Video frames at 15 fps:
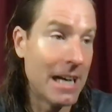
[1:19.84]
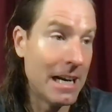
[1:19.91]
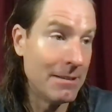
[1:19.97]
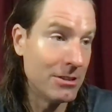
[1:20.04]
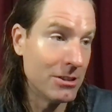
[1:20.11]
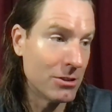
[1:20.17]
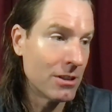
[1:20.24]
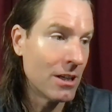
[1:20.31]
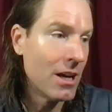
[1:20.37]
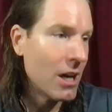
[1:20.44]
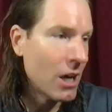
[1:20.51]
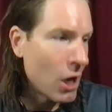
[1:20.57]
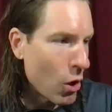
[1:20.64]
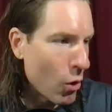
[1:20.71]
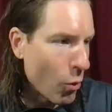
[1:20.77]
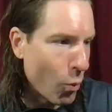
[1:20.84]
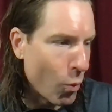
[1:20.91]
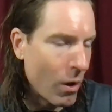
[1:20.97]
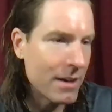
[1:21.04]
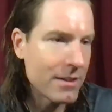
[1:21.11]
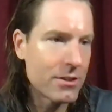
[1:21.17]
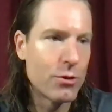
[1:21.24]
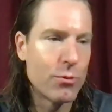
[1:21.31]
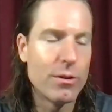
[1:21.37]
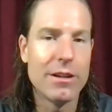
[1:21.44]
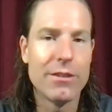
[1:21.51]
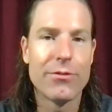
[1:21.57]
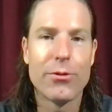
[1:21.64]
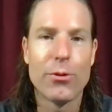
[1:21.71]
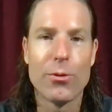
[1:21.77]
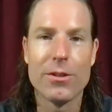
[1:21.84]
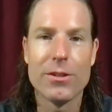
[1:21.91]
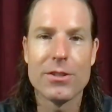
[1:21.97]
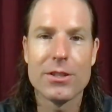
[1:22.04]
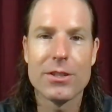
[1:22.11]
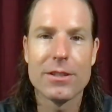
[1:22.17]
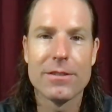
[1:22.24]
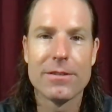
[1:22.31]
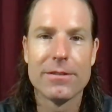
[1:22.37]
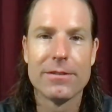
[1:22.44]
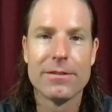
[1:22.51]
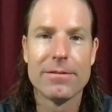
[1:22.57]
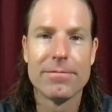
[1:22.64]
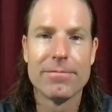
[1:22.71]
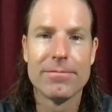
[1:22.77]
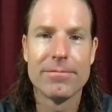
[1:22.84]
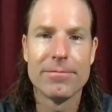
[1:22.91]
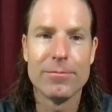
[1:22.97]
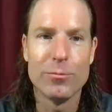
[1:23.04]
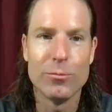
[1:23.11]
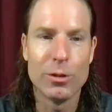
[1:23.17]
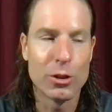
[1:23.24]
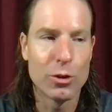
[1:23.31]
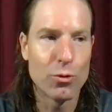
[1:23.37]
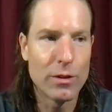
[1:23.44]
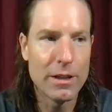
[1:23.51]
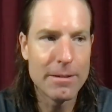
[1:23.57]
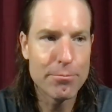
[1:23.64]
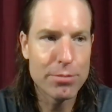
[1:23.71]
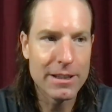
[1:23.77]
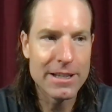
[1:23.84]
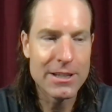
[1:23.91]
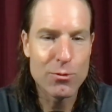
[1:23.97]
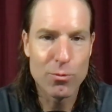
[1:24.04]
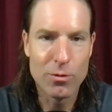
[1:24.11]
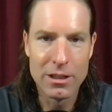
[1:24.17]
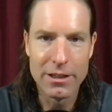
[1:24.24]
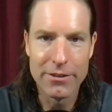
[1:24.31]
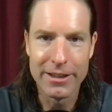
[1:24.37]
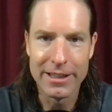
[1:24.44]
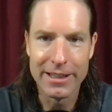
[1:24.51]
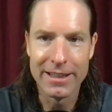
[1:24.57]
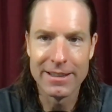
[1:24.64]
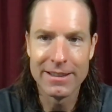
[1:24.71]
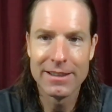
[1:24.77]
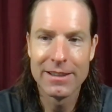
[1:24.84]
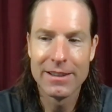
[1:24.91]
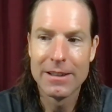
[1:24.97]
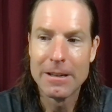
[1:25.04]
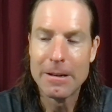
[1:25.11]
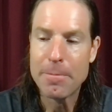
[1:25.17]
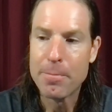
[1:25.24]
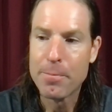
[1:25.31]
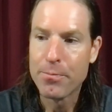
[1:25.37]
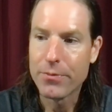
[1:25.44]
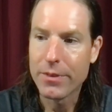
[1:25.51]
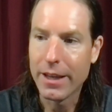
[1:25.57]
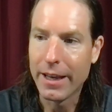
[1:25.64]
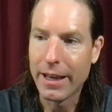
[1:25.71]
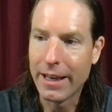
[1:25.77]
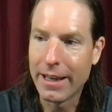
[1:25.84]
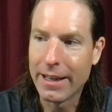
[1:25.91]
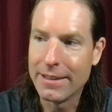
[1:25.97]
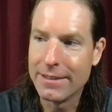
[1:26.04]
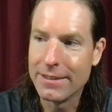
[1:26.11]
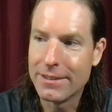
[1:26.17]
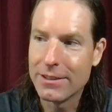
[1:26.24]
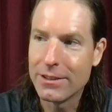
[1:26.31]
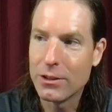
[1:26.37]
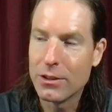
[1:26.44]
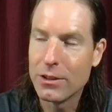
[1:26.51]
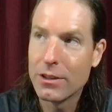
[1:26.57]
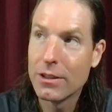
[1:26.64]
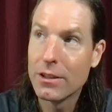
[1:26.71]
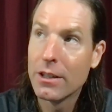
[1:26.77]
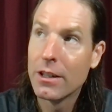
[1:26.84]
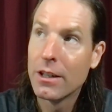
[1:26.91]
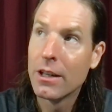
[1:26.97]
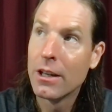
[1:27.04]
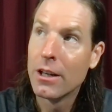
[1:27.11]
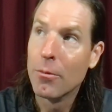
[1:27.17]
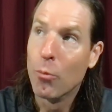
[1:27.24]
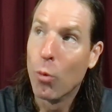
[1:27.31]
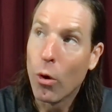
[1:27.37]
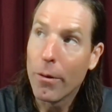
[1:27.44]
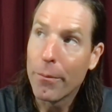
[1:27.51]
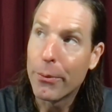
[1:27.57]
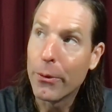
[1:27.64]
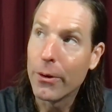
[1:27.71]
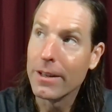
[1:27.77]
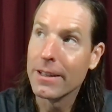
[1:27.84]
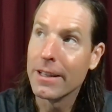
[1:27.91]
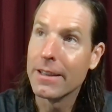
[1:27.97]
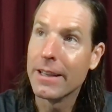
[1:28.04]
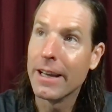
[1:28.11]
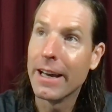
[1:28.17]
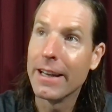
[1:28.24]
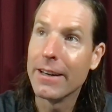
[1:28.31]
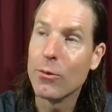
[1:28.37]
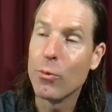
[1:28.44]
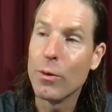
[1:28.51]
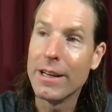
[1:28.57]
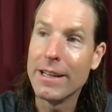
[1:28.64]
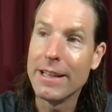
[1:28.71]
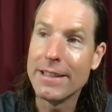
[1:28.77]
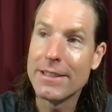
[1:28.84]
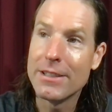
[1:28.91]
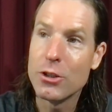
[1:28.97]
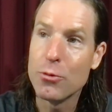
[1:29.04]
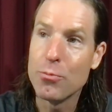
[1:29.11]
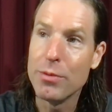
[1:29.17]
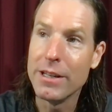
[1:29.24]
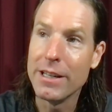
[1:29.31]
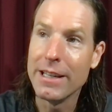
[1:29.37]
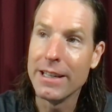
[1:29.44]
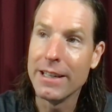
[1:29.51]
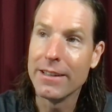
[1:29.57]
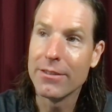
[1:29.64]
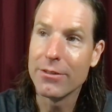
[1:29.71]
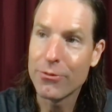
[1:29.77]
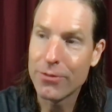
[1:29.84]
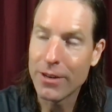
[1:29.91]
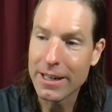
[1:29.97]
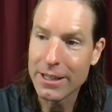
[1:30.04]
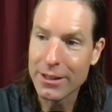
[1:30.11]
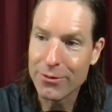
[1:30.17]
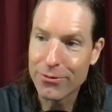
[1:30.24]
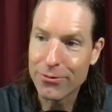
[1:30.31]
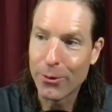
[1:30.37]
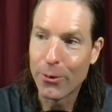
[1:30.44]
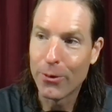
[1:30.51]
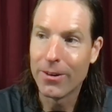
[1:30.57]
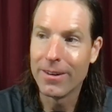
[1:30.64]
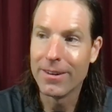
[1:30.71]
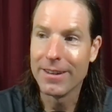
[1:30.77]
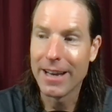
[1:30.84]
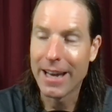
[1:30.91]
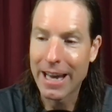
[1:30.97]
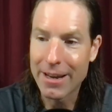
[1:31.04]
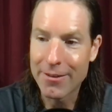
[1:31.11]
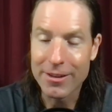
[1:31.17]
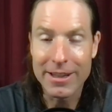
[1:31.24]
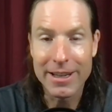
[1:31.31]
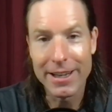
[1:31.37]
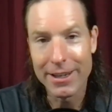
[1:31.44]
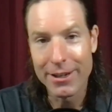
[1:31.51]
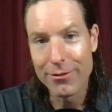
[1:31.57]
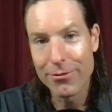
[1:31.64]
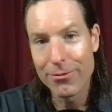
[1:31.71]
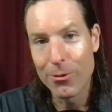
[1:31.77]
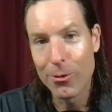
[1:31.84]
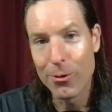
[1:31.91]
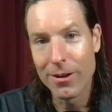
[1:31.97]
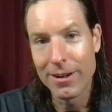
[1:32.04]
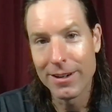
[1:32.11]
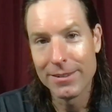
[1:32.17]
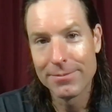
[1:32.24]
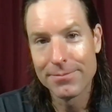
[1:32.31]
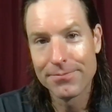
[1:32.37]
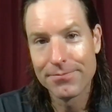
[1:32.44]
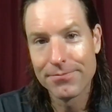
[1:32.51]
I just want to reinforce what a great place we're living in, and more importantly, that we need to be fighting for and advocating for